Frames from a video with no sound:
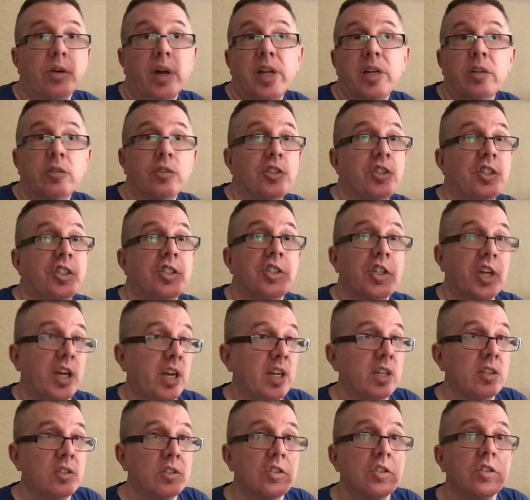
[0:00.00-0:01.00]
energy
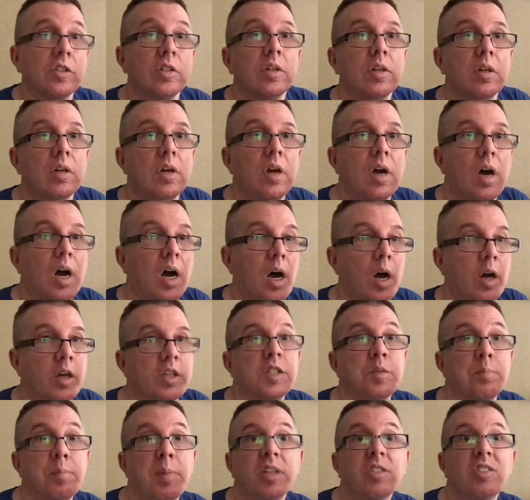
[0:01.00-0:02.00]
change,
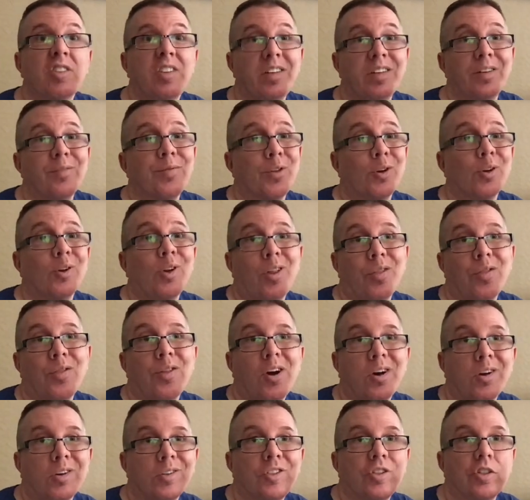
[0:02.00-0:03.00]
especially if they're
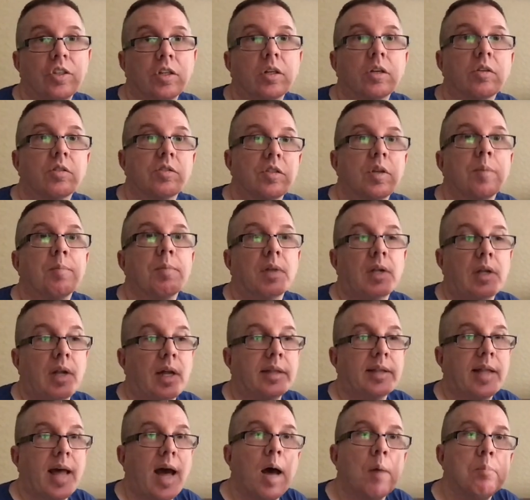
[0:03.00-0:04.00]
lethargic or something
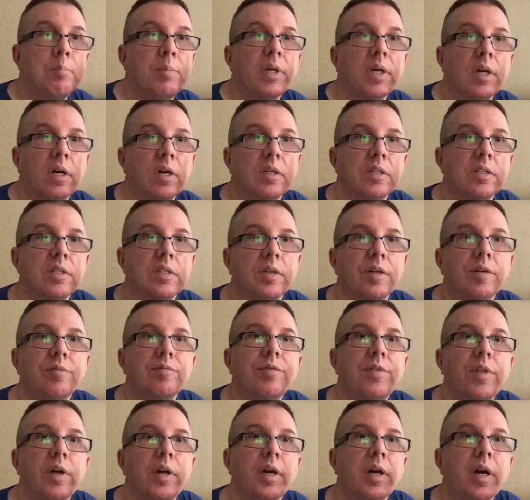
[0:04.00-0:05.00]
like that because of
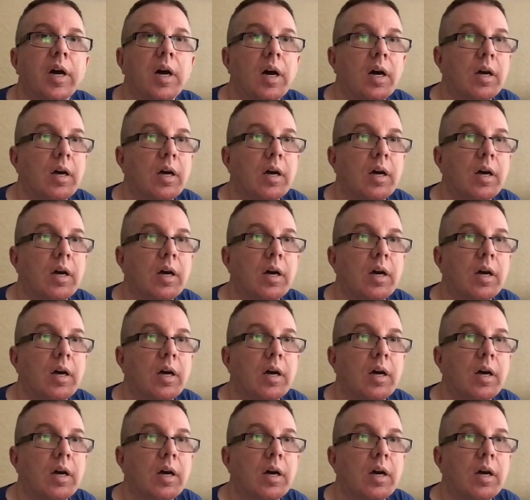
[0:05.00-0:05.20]
the